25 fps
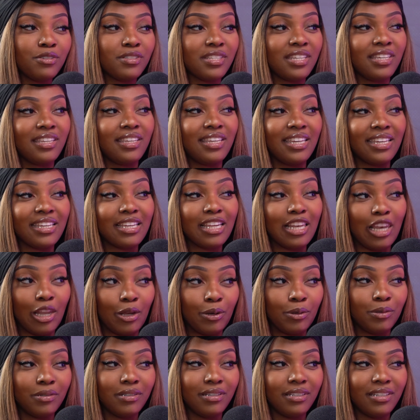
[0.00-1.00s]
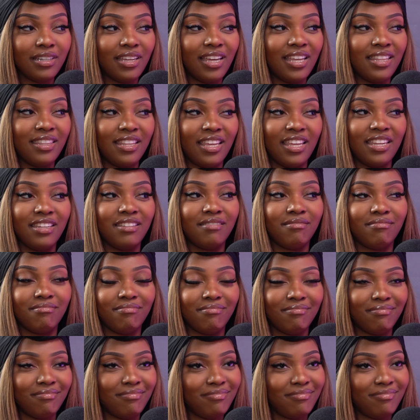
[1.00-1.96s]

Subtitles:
using git clone. And then